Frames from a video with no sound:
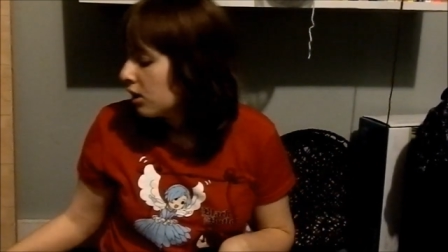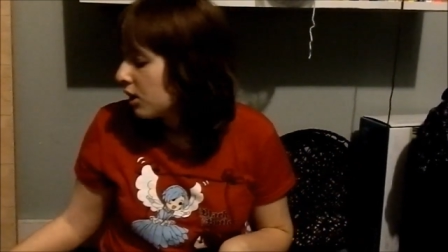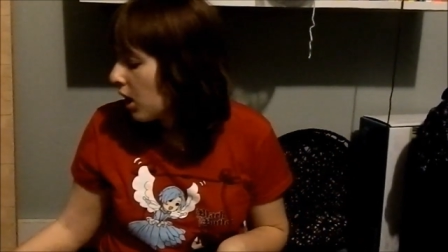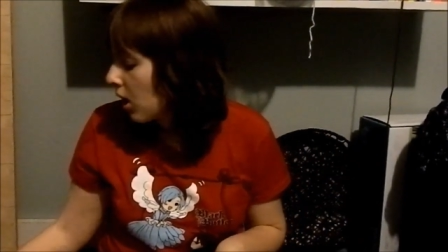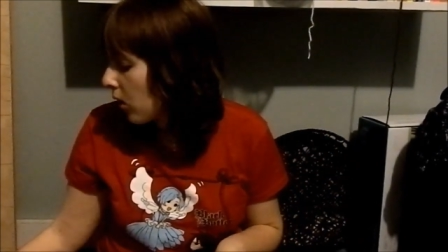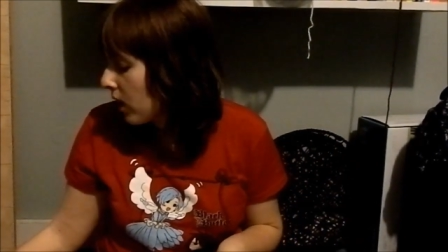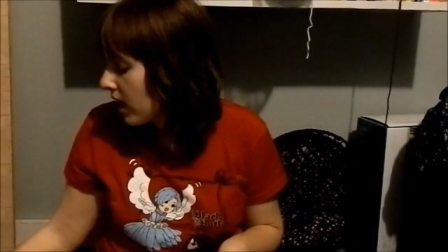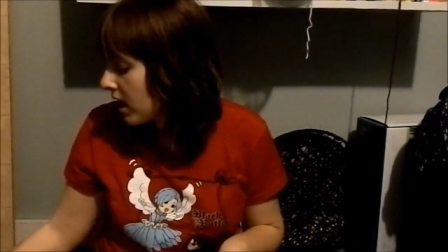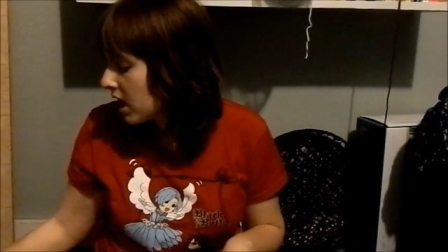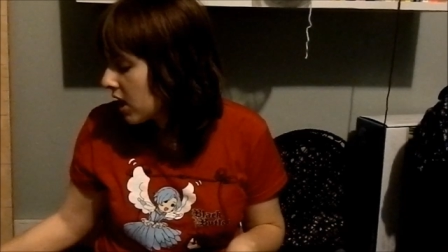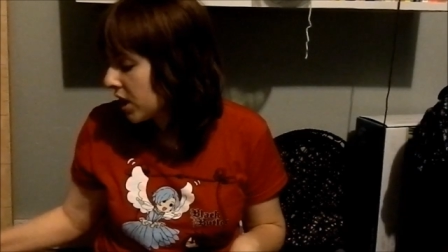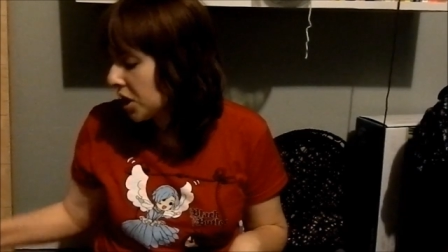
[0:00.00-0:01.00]
So in
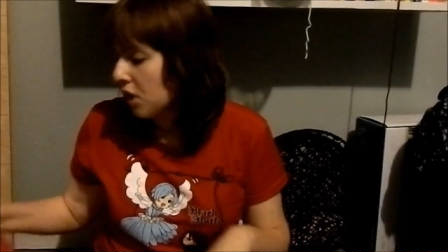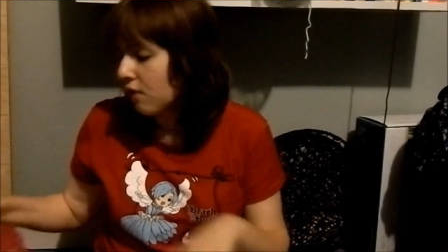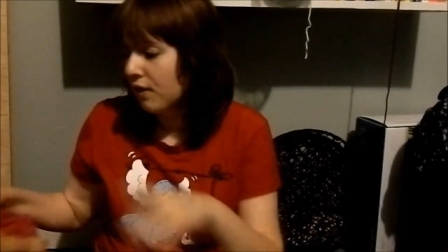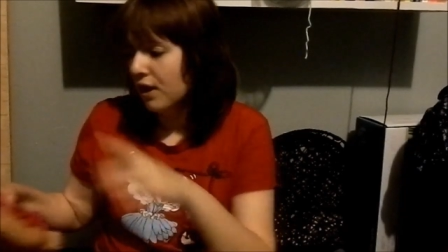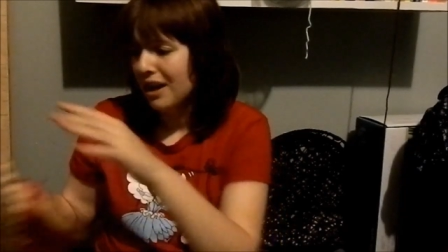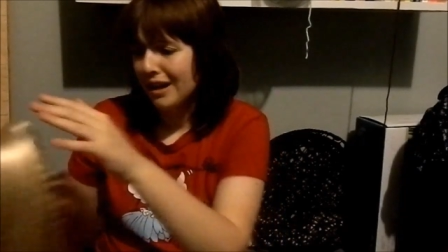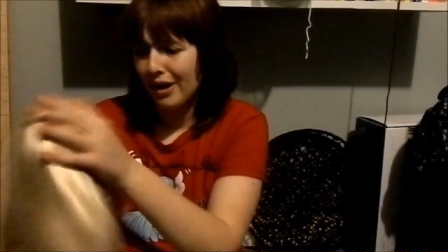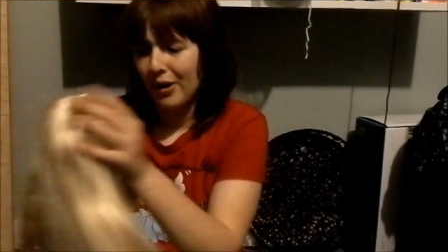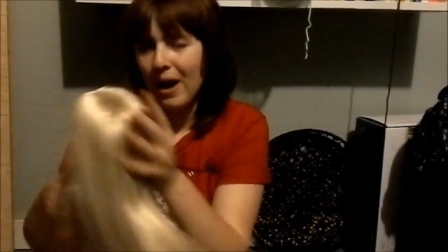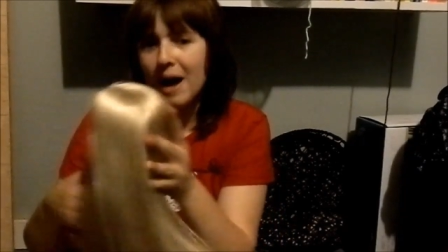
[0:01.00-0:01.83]
this video,